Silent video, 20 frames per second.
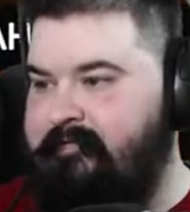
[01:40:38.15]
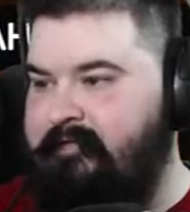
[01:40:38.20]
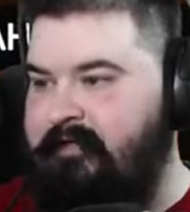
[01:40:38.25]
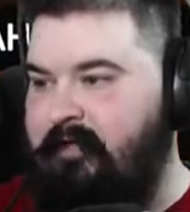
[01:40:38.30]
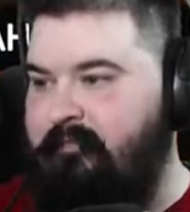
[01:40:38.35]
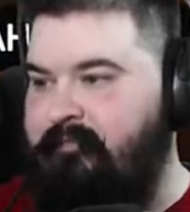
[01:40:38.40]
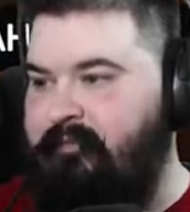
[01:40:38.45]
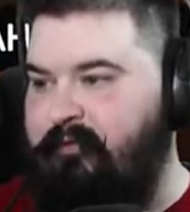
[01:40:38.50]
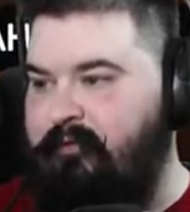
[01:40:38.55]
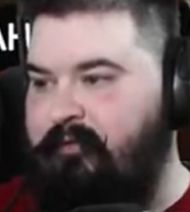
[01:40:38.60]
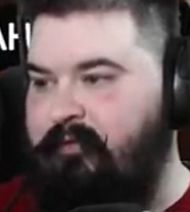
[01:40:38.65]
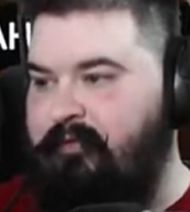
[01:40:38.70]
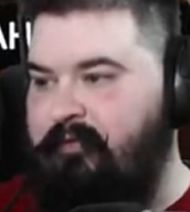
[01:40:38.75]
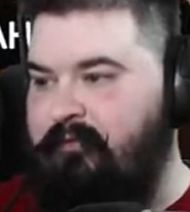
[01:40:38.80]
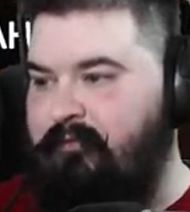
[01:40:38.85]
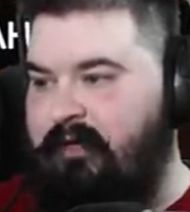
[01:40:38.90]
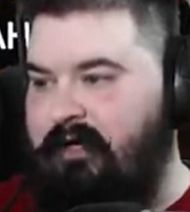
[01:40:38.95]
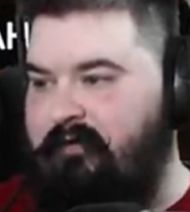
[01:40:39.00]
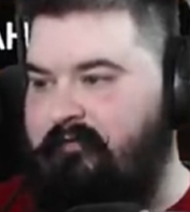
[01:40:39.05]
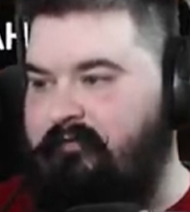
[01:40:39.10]
Dump
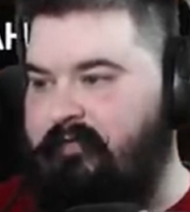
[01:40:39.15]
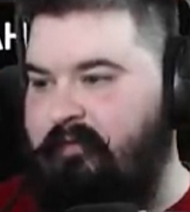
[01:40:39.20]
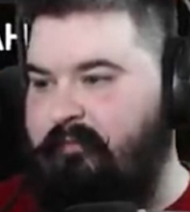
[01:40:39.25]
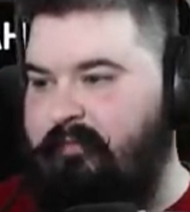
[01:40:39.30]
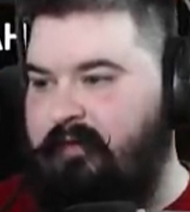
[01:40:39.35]
all wildfire